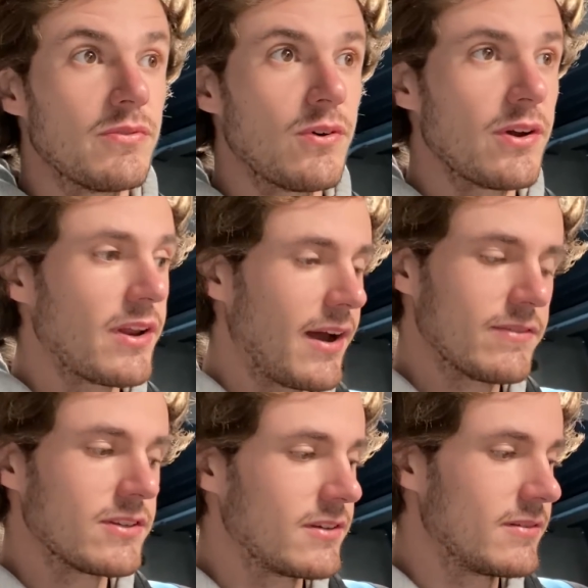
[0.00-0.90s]
before you'd
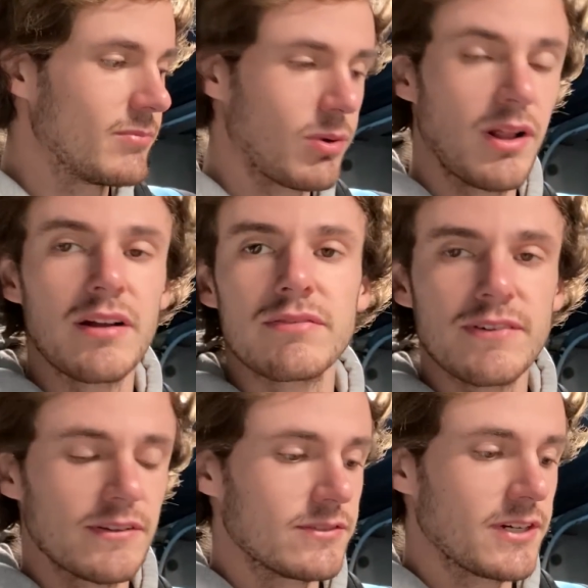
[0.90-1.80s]
have to pull out your
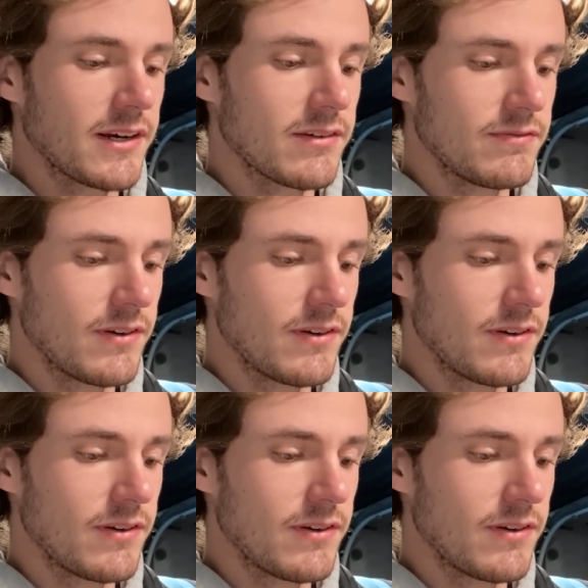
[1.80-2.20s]
phone, check your